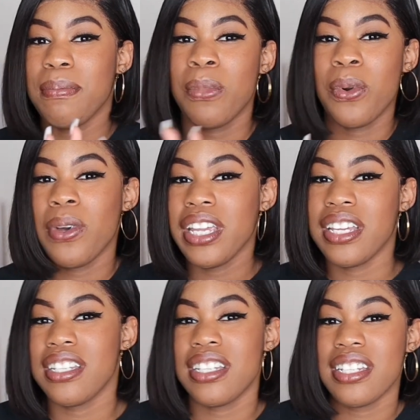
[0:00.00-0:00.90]

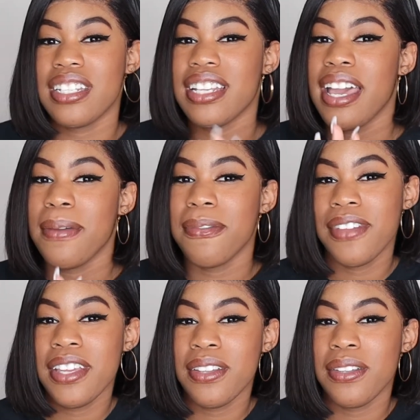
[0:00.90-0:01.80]
boyish type
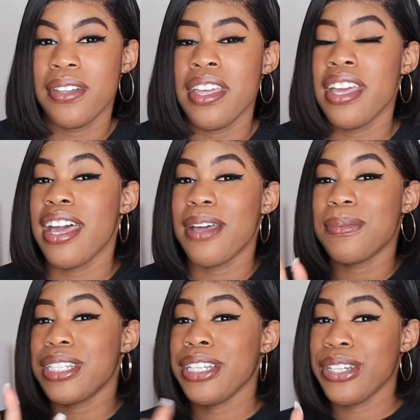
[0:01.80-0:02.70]
feel.
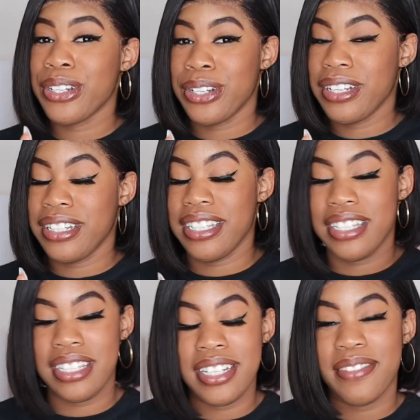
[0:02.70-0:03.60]
Still girly and stuff.